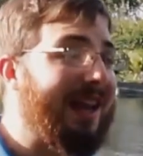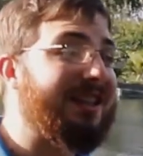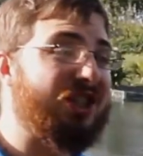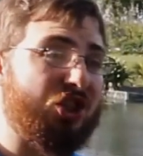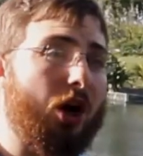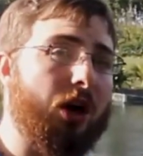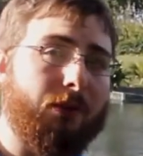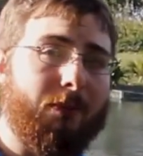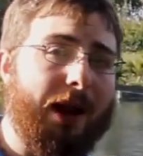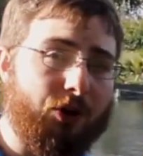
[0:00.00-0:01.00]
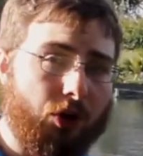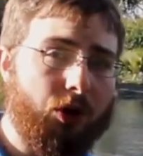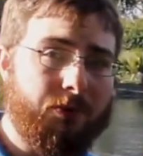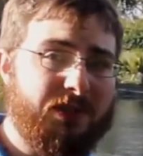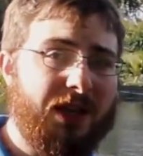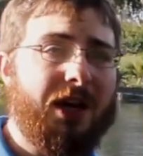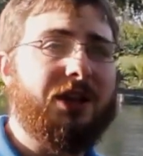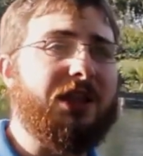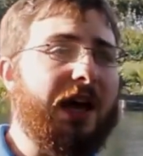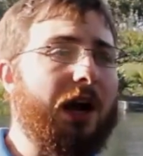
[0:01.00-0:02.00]
and stock microbes,
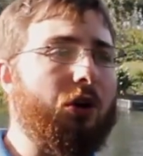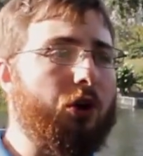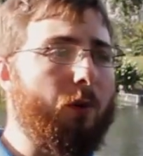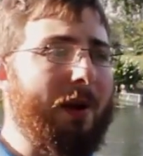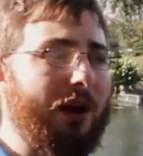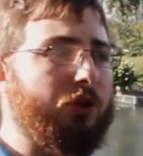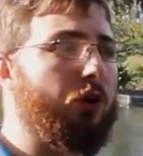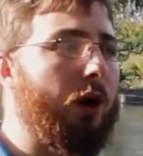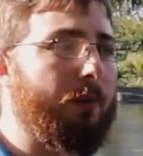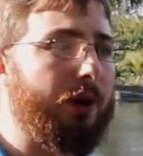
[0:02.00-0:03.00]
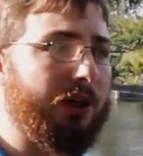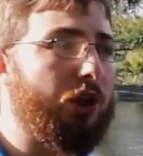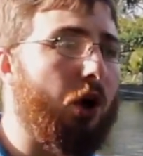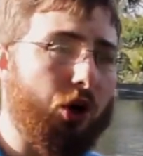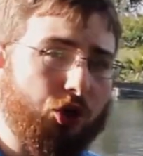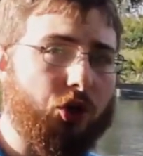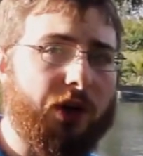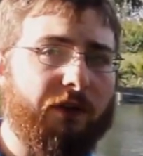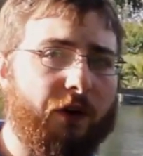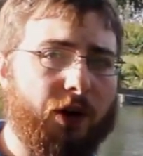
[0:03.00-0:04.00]
then I'll go back through and I'll put in larger
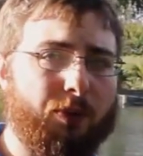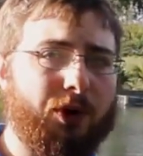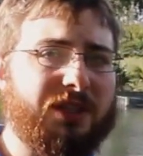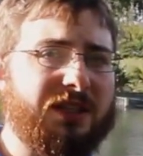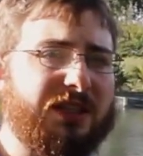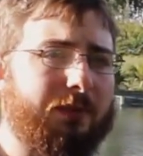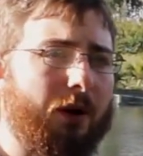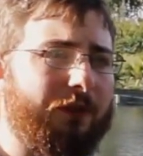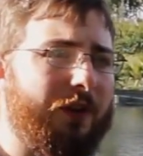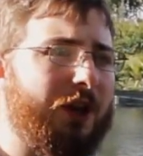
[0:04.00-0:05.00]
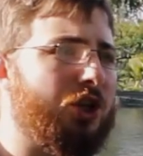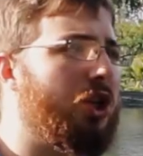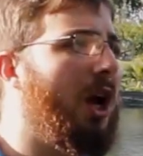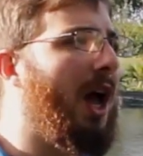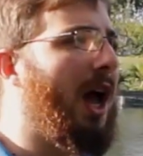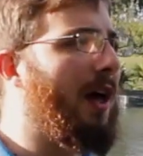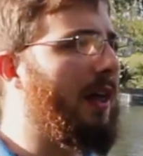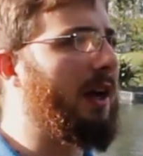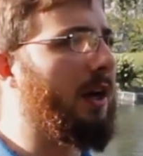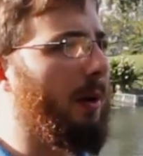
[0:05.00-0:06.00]
invertebrates and small fish,
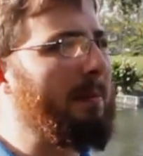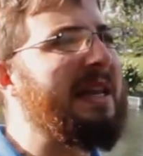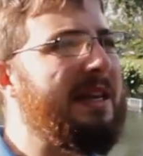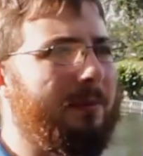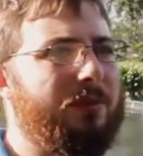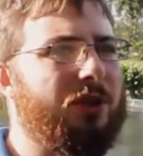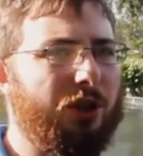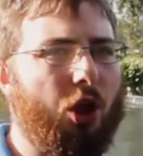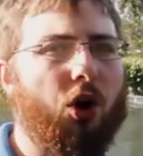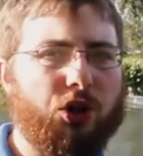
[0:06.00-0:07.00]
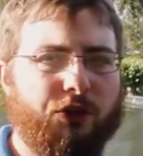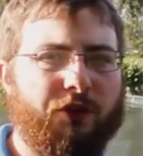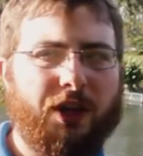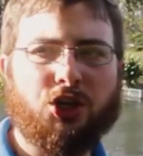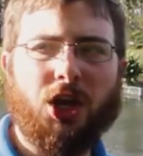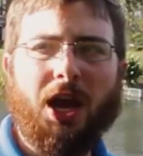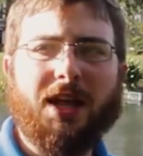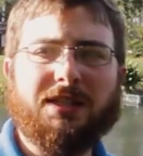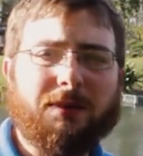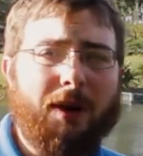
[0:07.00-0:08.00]
and then medium to large fish,
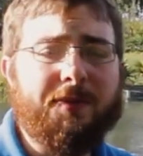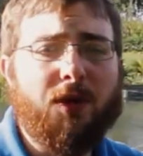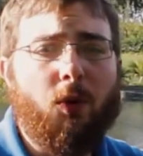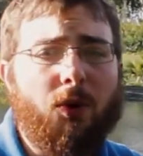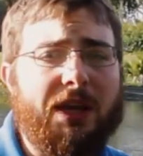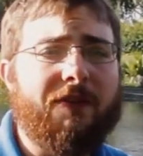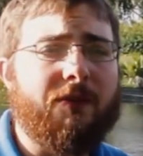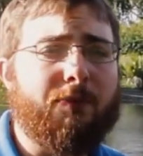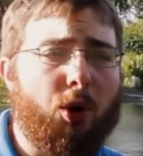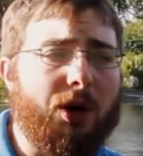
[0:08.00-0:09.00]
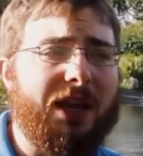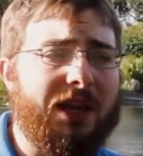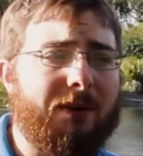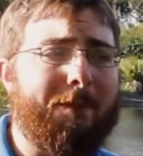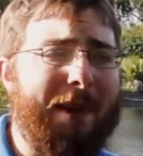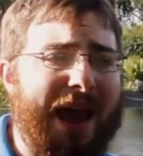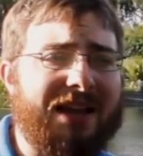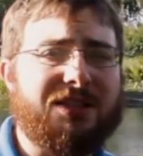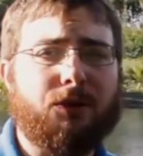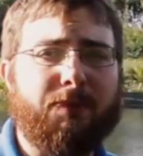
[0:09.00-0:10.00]
and sometimes I won't even put in
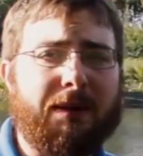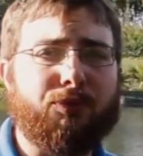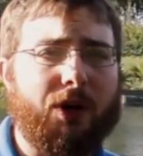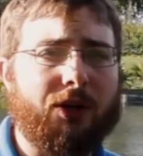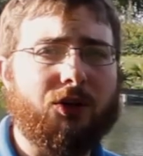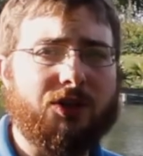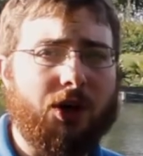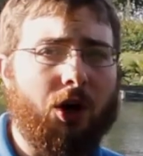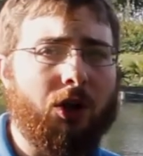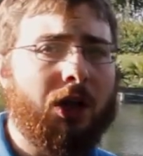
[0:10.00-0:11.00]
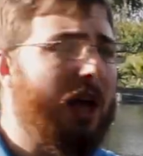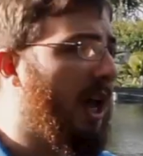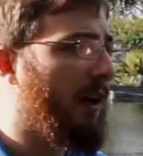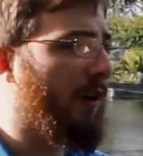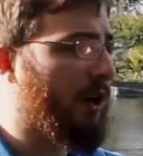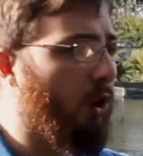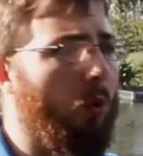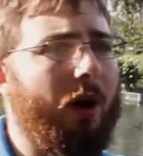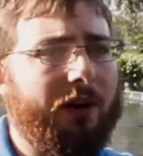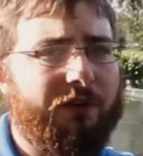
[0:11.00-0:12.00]
bass or big predators at all if I
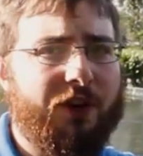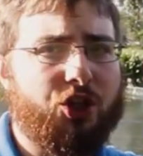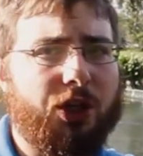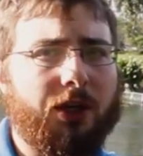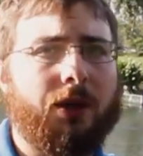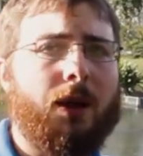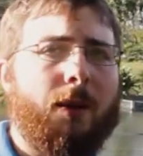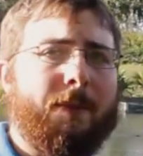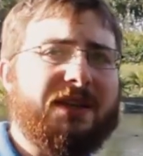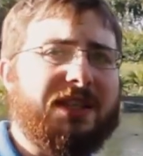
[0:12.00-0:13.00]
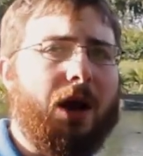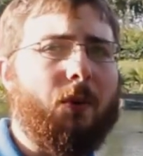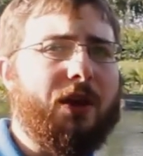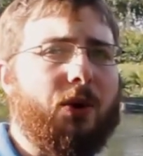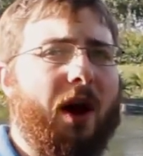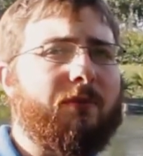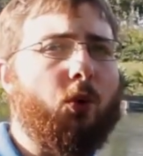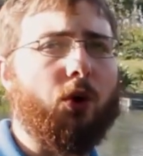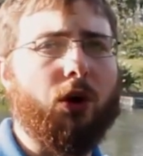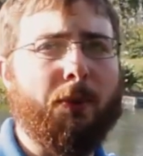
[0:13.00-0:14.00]
don't want fishing, because that way you have
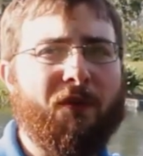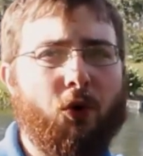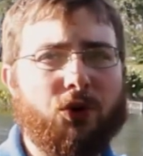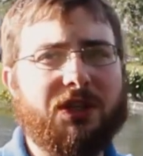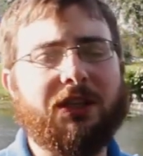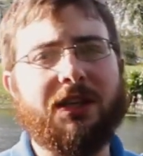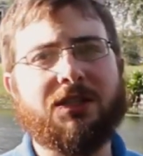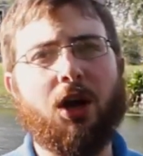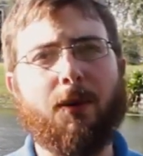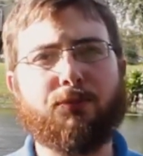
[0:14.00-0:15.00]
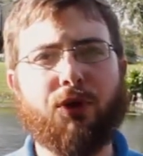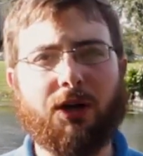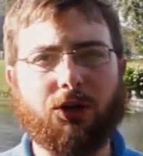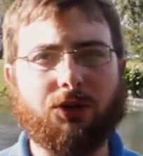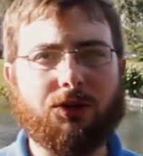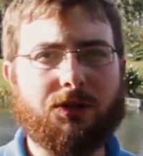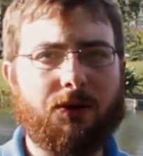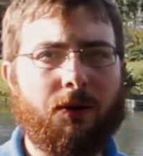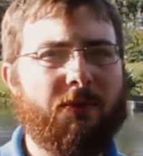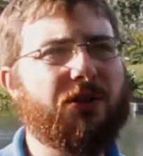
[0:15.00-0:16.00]
more herbivores and less top predators.
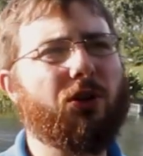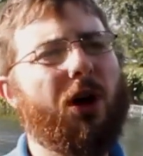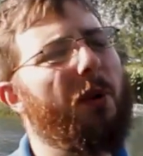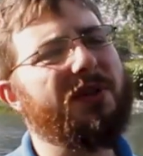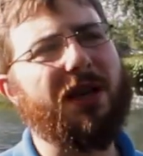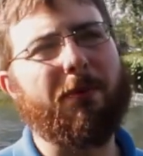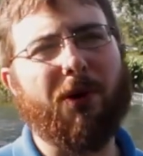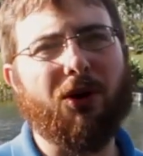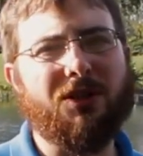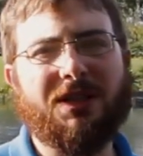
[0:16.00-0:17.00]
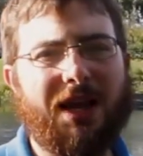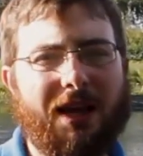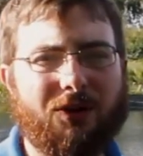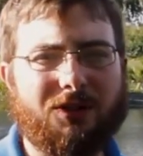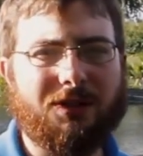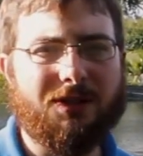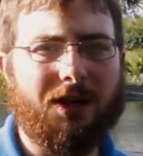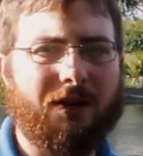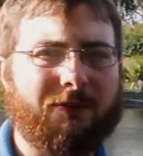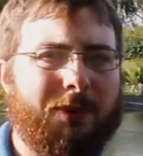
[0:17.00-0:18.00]
Because you'll always get birds and gators and
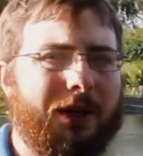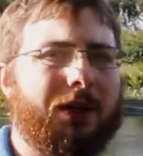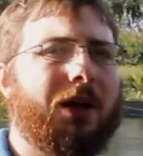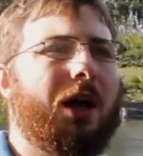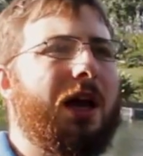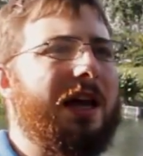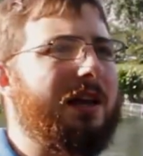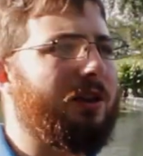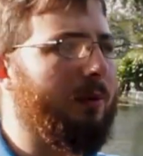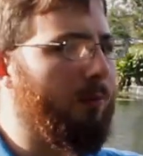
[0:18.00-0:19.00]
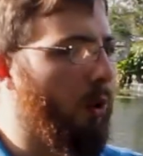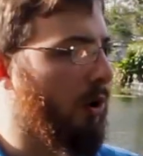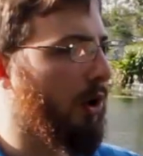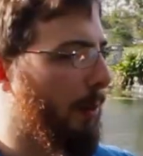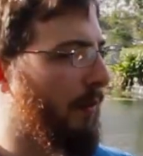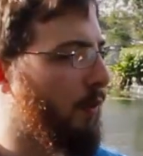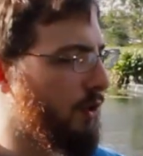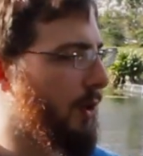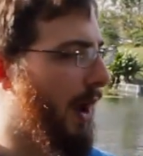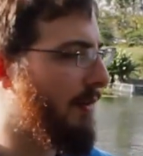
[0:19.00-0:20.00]
stuff, but the more
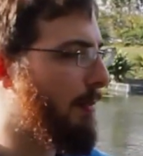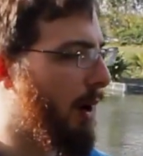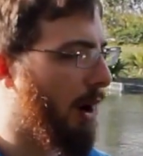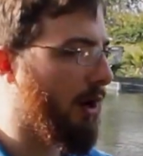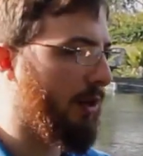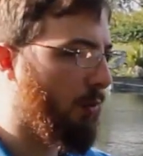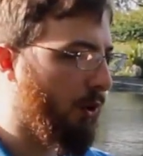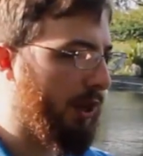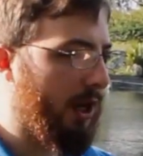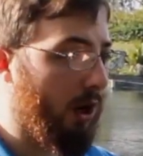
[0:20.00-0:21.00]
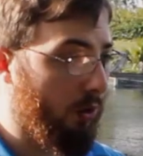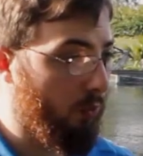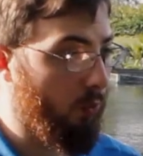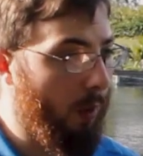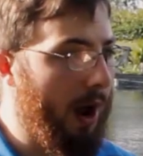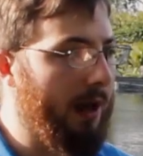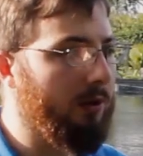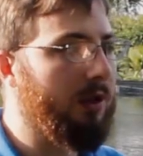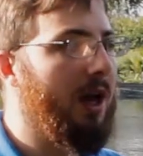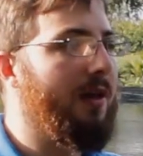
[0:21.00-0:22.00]
herbivores you have in a pond and the more they go
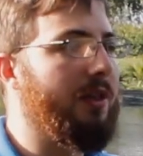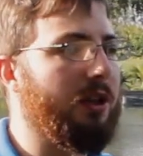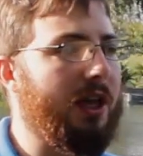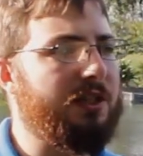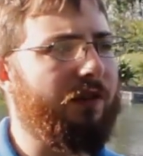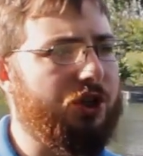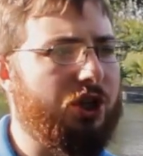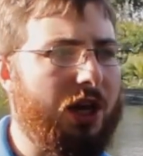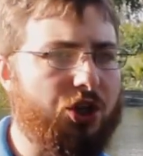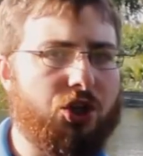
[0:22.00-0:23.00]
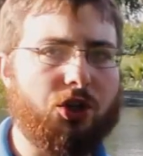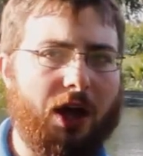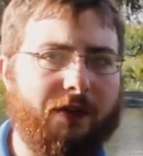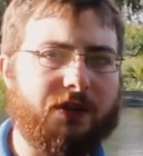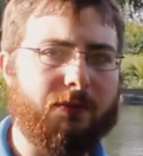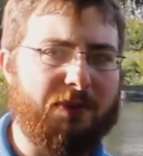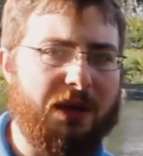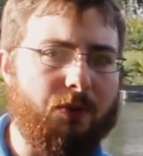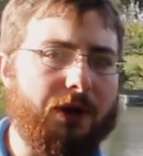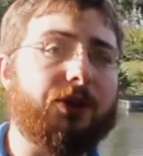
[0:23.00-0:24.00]
wild, the less vegetation you'll have to
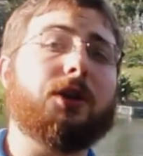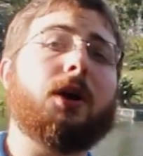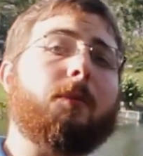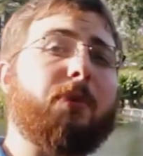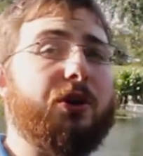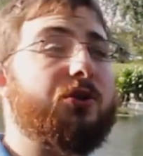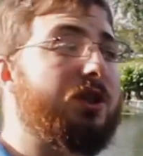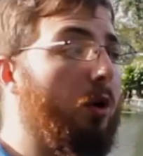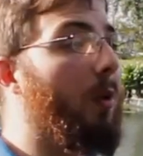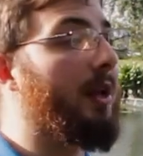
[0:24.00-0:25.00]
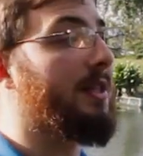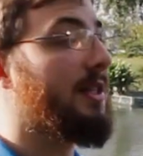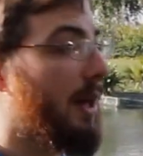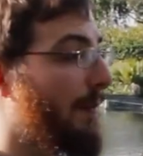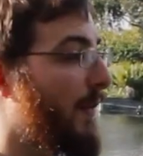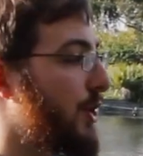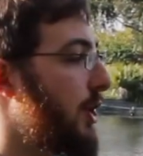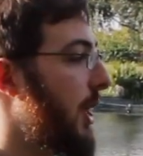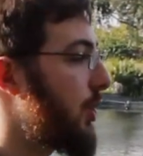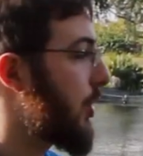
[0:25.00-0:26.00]
compete with. But you still want some
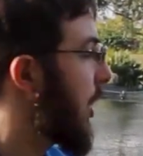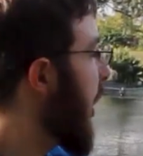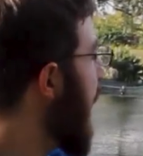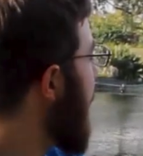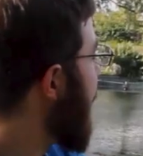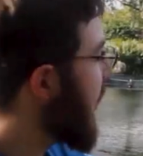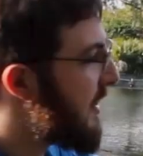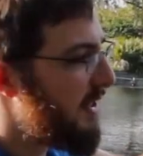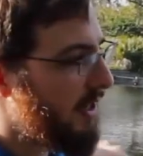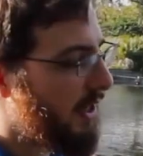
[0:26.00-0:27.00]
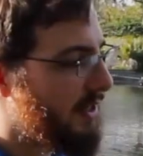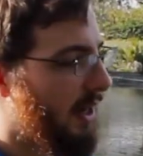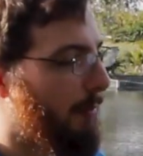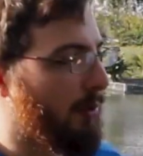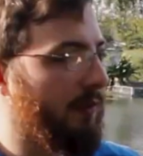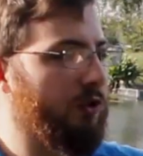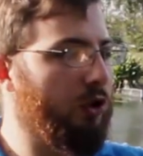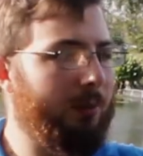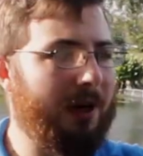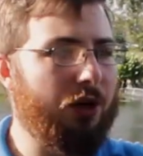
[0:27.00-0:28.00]
vegetation. This is an example of
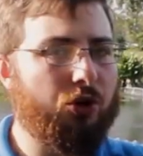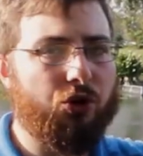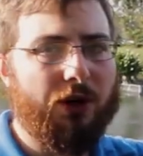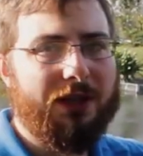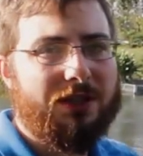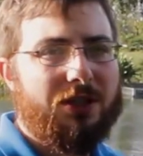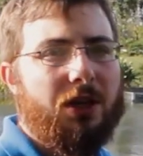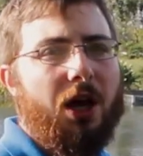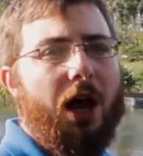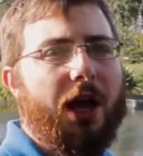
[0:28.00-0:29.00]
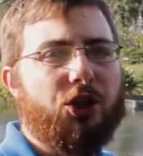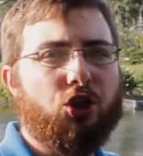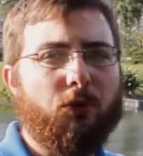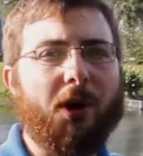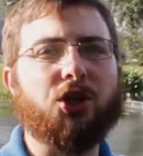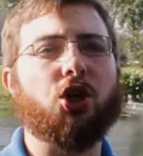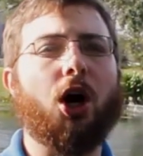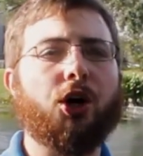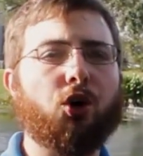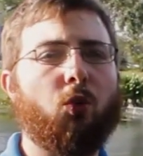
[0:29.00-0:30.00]
too many nutrients and too much
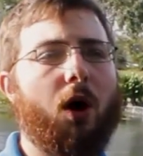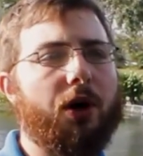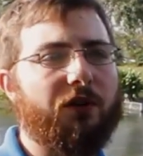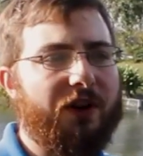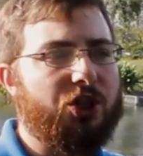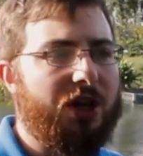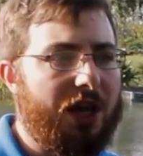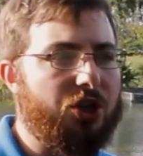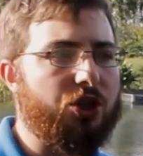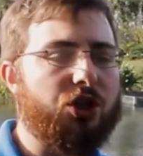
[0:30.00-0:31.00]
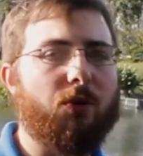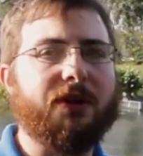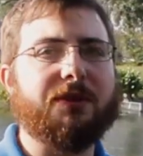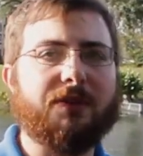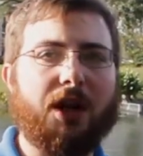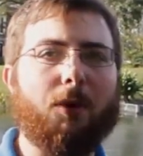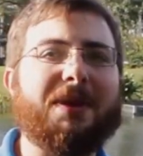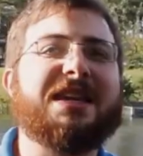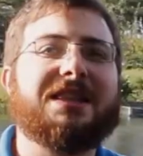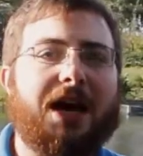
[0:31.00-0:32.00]
underwater vegetation, so you want something to help eat